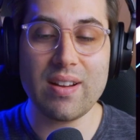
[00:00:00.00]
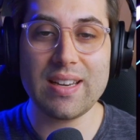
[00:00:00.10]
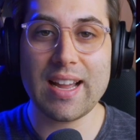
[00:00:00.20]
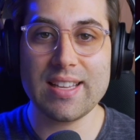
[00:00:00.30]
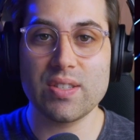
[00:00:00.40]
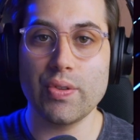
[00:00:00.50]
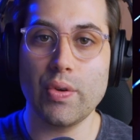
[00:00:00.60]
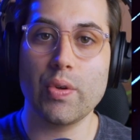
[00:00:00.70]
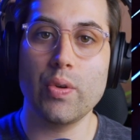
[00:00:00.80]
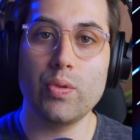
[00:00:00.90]
nice
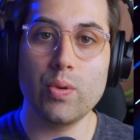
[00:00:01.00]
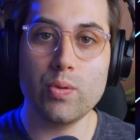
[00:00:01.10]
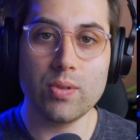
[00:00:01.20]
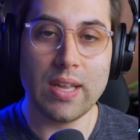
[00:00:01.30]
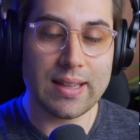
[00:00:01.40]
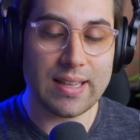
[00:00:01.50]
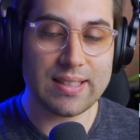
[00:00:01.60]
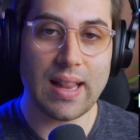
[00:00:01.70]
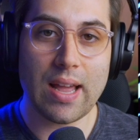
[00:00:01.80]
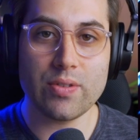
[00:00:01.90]
no-code tool that
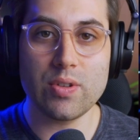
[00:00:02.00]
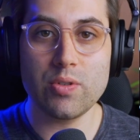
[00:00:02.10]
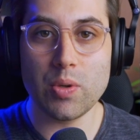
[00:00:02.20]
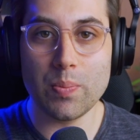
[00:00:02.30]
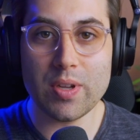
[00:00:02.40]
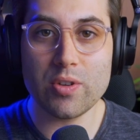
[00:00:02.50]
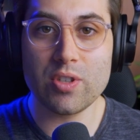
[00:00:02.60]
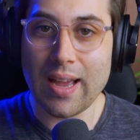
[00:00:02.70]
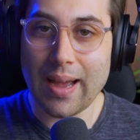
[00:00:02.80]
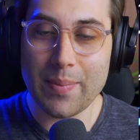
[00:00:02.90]
allows you to build
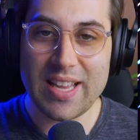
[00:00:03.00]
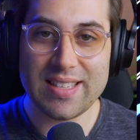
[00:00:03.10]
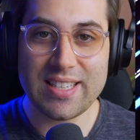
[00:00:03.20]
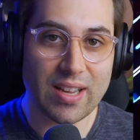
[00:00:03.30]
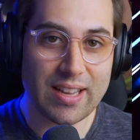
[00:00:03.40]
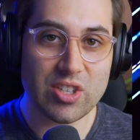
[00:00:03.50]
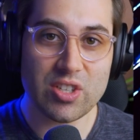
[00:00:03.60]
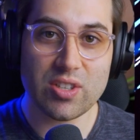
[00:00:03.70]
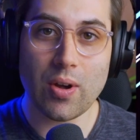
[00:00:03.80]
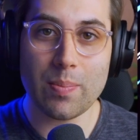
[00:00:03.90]
amazing
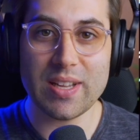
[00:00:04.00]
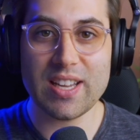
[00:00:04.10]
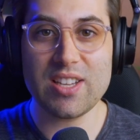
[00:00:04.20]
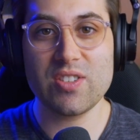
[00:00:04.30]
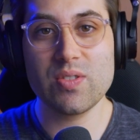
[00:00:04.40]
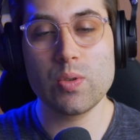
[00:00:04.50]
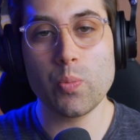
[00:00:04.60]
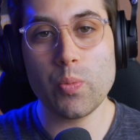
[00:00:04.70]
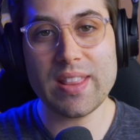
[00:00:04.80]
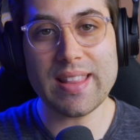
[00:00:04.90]
digital
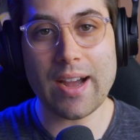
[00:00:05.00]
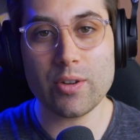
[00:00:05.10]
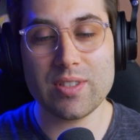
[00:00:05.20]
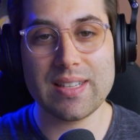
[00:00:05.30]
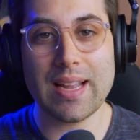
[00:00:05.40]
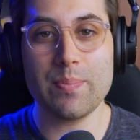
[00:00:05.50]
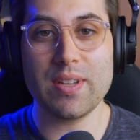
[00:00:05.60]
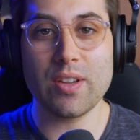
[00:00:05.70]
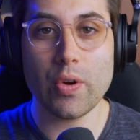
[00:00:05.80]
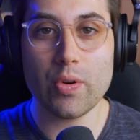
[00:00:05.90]
applications without
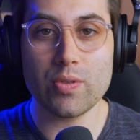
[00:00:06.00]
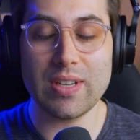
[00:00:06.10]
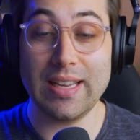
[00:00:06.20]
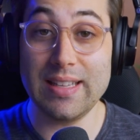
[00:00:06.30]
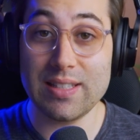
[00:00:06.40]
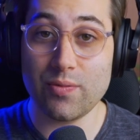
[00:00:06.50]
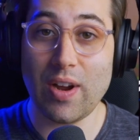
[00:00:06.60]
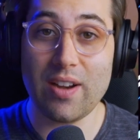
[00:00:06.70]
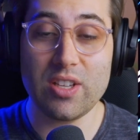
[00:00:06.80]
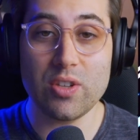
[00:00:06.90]
typing code, and it's
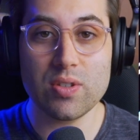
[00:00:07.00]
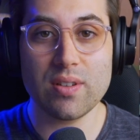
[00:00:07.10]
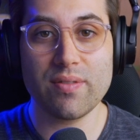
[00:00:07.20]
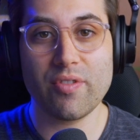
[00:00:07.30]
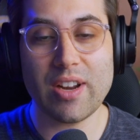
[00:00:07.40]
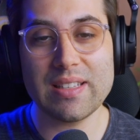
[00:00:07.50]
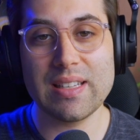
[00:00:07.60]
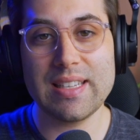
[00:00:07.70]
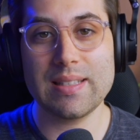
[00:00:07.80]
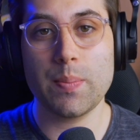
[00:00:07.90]
very
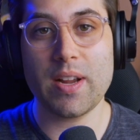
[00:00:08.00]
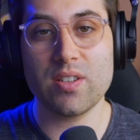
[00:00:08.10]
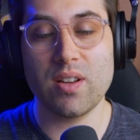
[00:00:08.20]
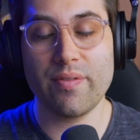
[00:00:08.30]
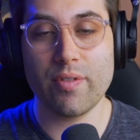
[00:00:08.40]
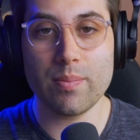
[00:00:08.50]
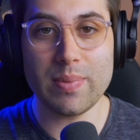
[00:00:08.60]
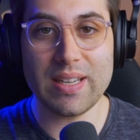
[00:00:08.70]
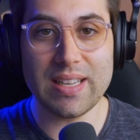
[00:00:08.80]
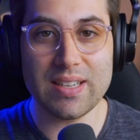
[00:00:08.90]
user-friendly, especially for
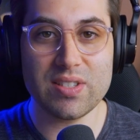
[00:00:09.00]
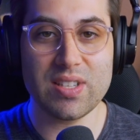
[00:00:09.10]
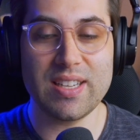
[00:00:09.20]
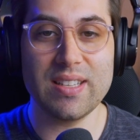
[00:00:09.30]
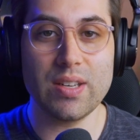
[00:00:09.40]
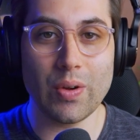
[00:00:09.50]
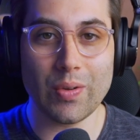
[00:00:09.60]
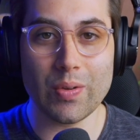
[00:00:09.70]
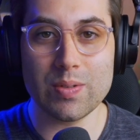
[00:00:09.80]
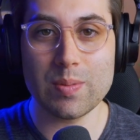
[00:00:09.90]
beginners in the
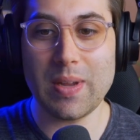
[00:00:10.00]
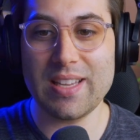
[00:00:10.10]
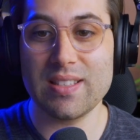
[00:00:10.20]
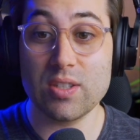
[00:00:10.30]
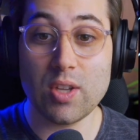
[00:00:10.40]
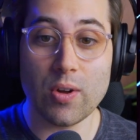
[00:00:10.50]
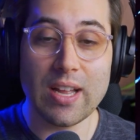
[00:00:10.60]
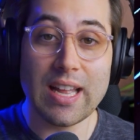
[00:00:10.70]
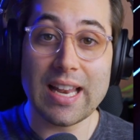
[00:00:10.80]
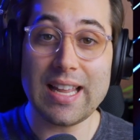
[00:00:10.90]
no-code space. So
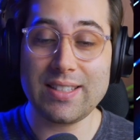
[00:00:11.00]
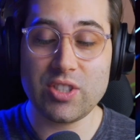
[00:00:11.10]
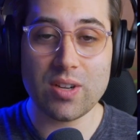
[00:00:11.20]
let's jump